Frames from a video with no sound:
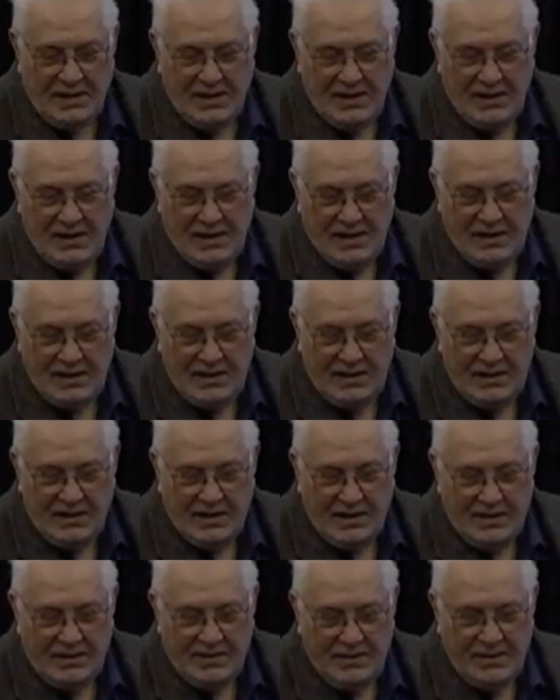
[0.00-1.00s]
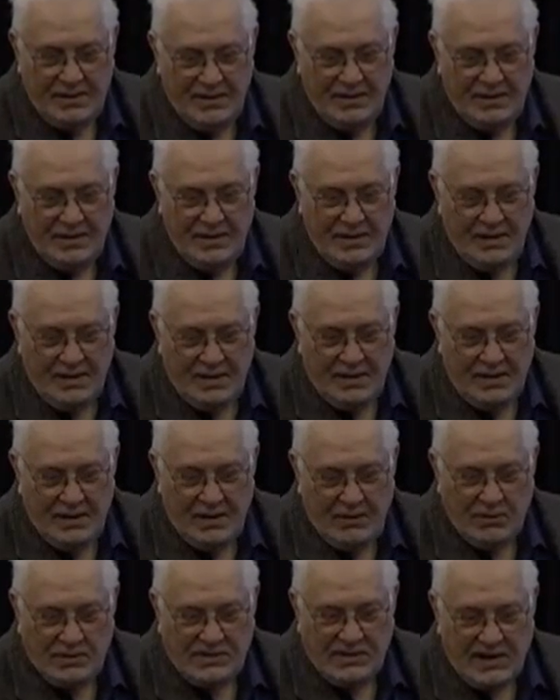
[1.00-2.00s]
and
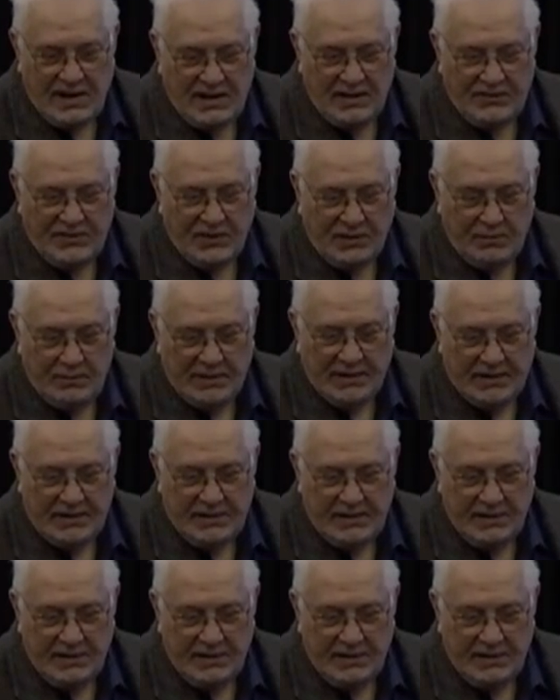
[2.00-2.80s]
it was canceled. But